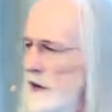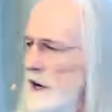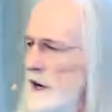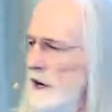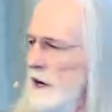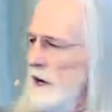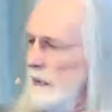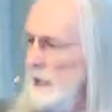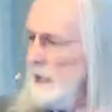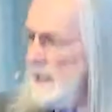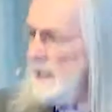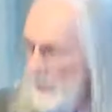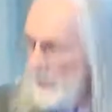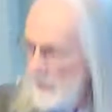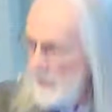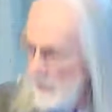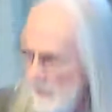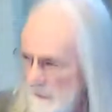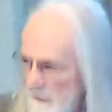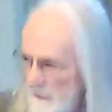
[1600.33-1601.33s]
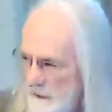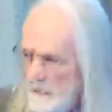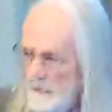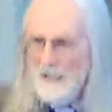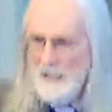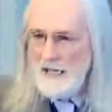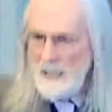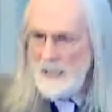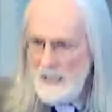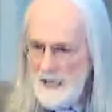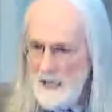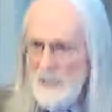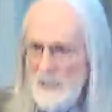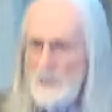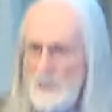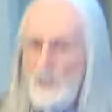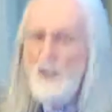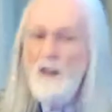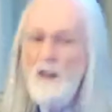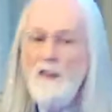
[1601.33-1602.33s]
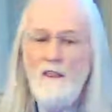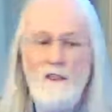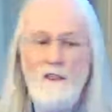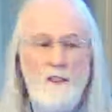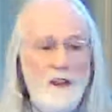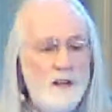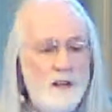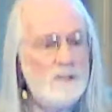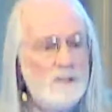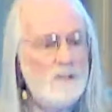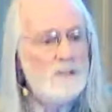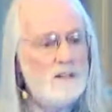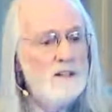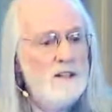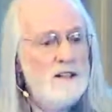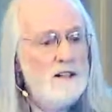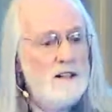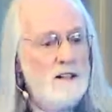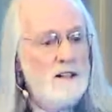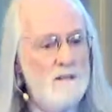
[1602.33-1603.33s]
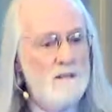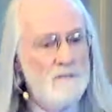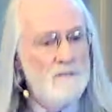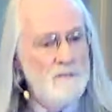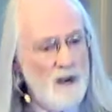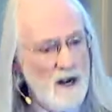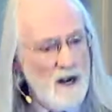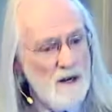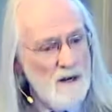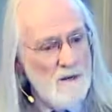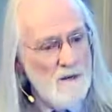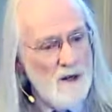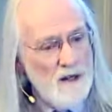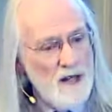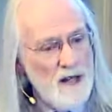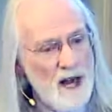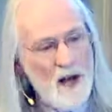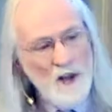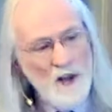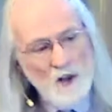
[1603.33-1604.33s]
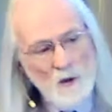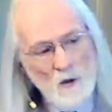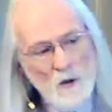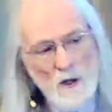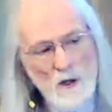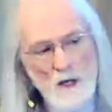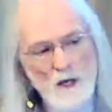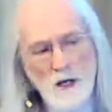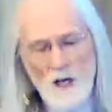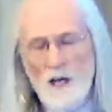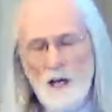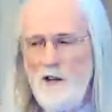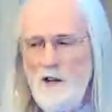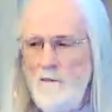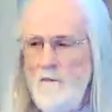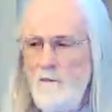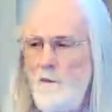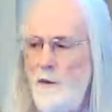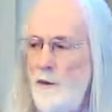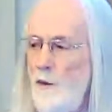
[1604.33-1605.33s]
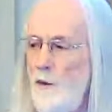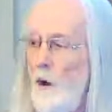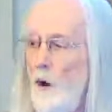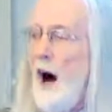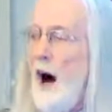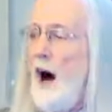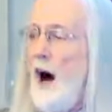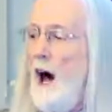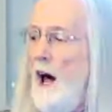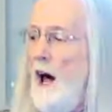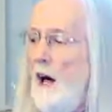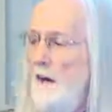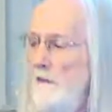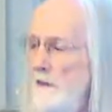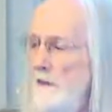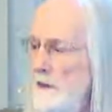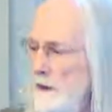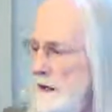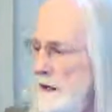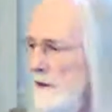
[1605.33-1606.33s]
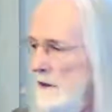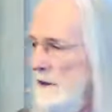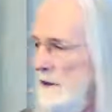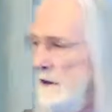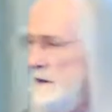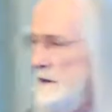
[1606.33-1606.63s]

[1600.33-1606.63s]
live in this environment? How do we thrive in this